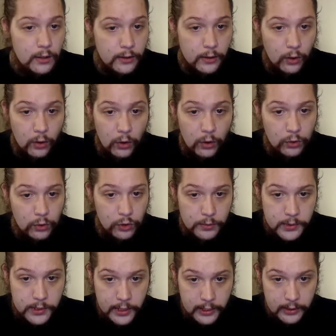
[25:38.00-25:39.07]
The whole
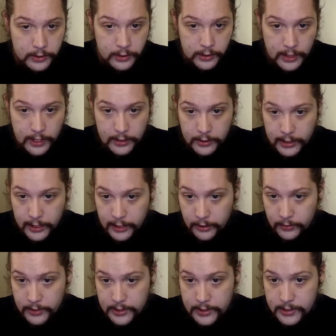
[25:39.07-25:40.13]
group's here together
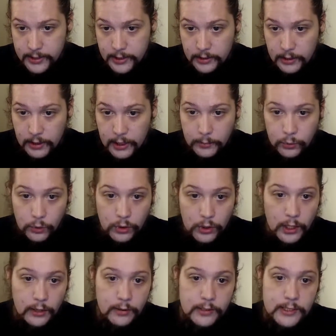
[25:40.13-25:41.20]
now, isn't it? Abul
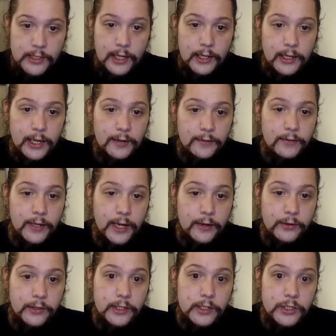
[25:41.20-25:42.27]
Kharazan laughed
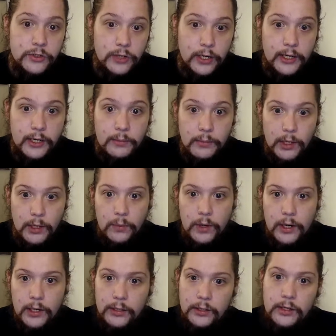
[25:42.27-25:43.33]
loudly, striking
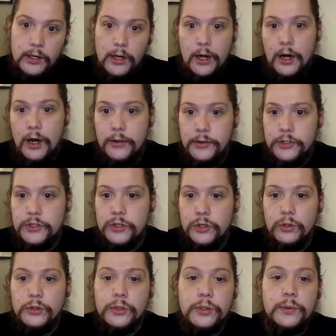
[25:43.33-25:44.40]
Marwan on the
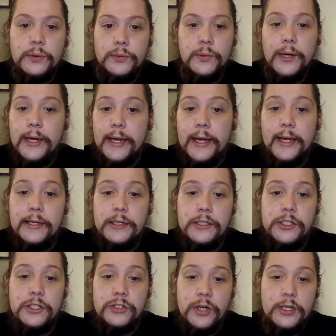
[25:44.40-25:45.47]
shoulder with one hand
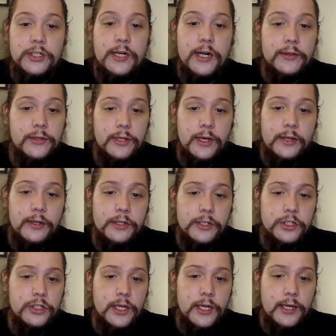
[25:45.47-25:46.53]
and stretching out the other to
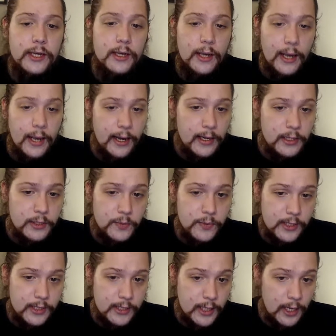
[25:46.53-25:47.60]
shake hands
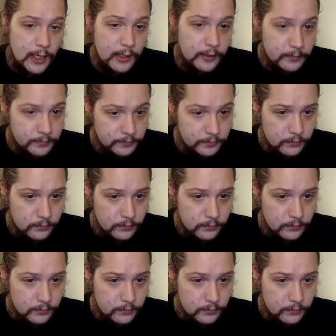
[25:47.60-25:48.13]
with Asad.